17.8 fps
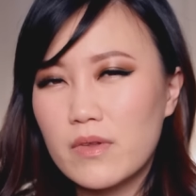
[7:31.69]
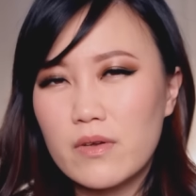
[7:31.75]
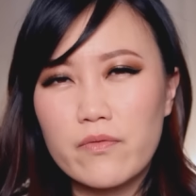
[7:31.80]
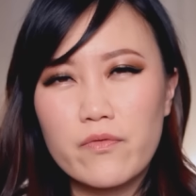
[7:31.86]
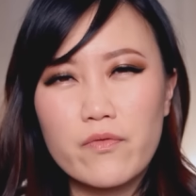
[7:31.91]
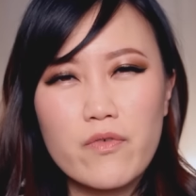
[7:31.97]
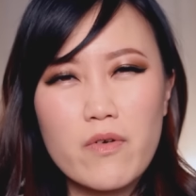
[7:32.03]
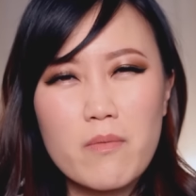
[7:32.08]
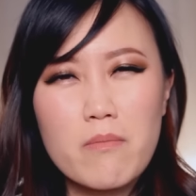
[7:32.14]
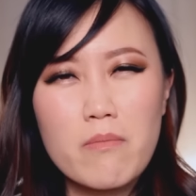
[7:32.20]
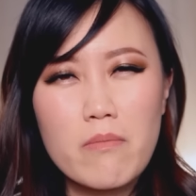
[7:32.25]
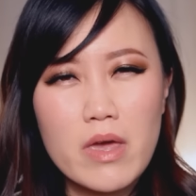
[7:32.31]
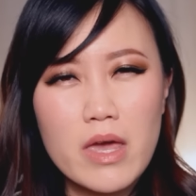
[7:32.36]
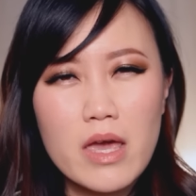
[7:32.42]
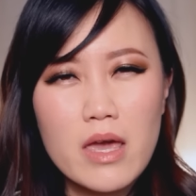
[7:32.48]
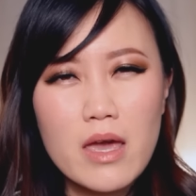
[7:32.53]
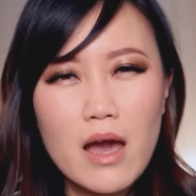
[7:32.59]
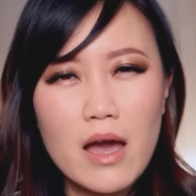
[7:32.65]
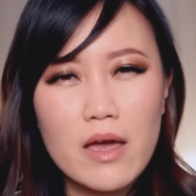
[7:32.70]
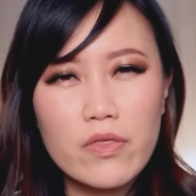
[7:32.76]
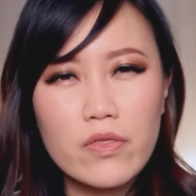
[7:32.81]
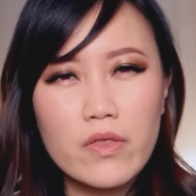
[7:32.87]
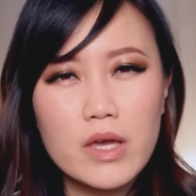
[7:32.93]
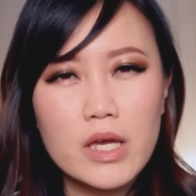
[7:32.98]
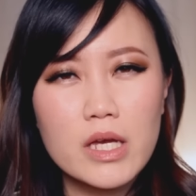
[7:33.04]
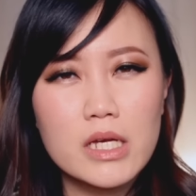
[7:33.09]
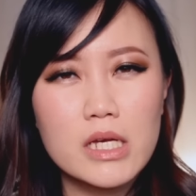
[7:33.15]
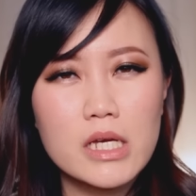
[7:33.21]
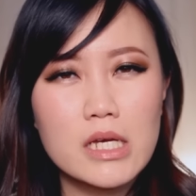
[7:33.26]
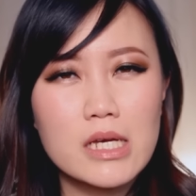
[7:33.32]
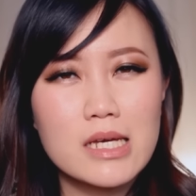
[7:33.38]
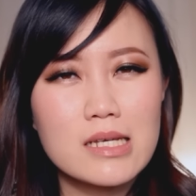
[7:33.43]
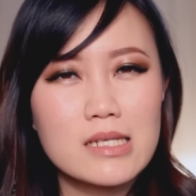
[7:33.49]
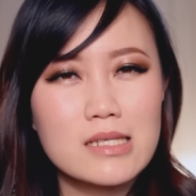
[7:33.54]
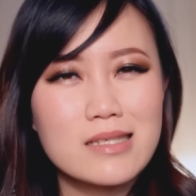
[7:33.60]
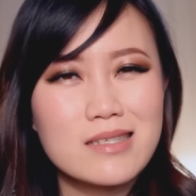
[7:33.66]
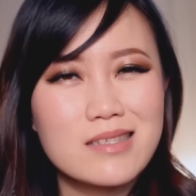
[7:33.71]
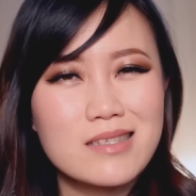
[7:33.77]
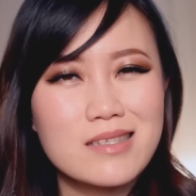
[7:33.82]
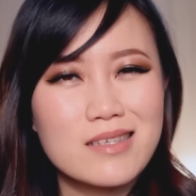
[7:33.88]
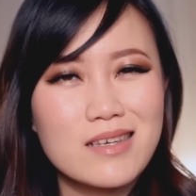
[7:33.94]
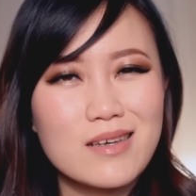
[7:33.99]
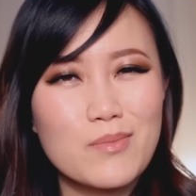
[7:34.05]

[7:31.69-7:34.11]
for me, I think it's